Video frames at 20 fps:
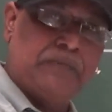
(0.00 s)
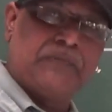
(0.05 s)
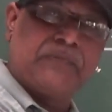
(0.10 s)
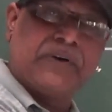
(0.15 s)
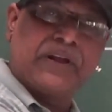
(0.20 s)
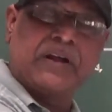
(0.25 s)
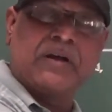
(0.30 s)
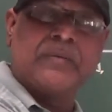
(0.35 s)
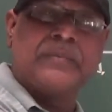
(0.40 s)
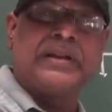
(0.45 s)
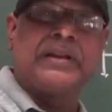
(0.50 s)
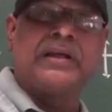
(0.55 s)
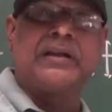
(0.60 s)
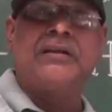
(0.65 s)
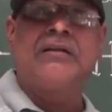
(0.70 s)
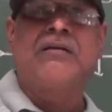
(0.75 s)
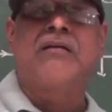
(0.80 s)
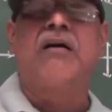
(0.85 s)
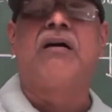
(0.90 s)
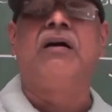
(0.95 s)

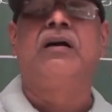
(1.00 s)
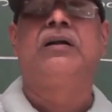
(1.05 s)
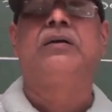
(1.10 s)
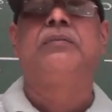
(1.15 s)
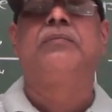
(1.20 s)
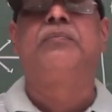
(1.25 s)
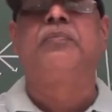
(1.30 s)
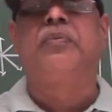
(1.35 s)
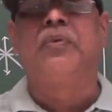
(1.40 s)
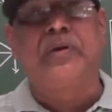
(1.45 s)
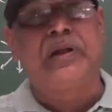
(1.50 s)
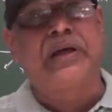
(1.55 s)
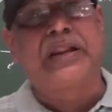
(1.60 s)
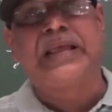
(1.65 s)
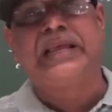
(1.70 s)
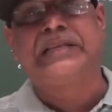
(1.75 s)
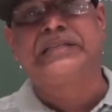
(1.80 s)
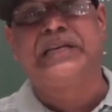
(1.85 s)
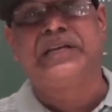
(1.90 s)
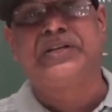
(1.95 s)
phenomenon called
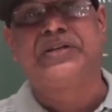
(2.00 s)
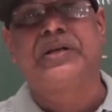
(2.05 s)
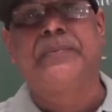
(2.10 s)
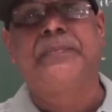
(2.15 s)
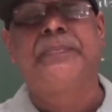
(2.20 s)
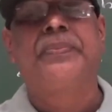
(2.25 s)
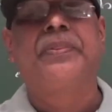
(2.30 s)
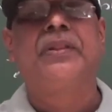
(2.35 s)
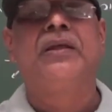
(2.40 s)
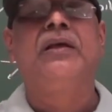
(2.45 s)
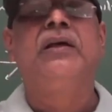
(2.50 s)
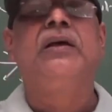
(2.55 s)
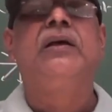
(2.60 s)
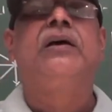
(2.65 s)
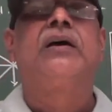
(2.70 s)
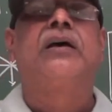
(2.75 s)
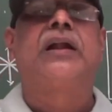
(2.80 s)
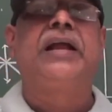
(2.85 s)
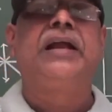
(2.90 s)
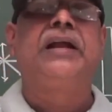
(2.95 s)
polarization,
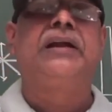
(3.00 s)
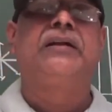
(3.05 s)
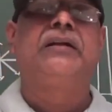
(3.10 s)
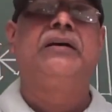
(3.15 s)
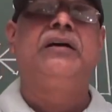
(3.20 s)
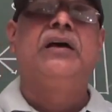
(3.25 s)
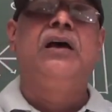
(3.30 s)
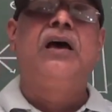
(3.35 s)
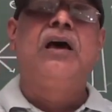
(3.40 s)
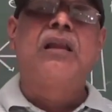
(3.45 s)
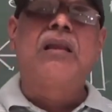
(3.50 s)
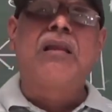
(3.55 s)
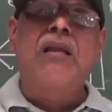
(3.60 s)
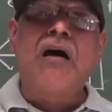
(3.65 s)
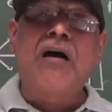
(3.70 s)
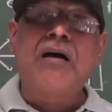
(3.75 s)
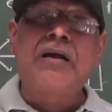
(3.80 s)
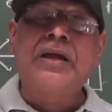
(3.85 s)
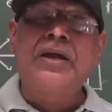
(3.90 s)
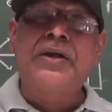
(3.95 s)
right?
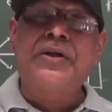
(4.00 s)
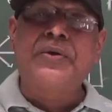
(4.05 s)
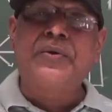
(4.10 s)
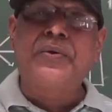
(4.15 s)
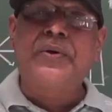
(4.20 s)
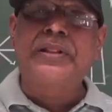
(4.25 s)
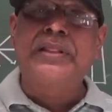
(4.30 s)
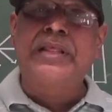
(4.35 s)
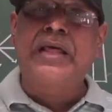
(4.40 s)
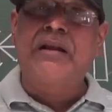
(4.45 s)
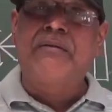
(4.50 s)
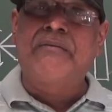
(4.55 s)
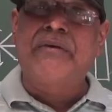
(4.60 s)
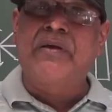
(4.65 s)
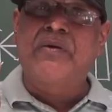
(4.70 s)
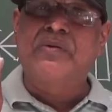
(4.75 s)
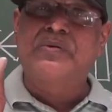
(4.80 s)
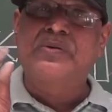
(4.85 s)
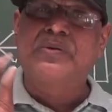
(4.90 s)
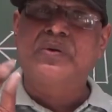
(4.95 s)
longitudinal
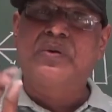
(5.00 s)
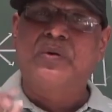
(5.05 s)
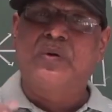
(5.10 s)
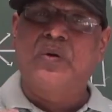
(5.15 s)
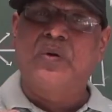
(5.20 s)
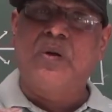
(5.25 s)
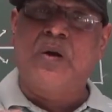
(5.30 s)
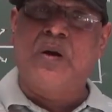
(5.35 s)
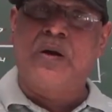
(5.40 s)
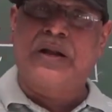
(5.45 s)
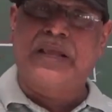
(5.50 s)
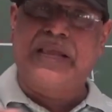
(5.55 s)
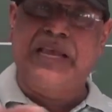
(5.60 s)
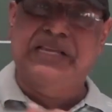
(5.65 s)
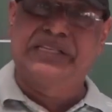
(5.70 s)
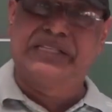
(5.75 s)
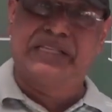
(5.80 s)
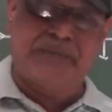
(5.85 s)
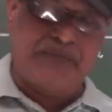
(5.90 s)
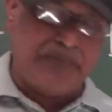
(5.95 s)
waves do not
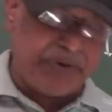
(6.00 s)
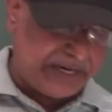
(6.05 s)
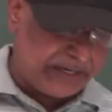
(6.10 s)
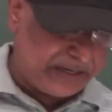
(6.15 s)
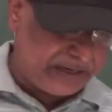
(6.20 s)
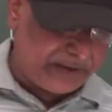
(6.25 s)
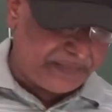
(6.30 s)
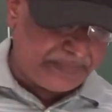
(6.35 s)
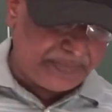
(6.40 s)
exhibit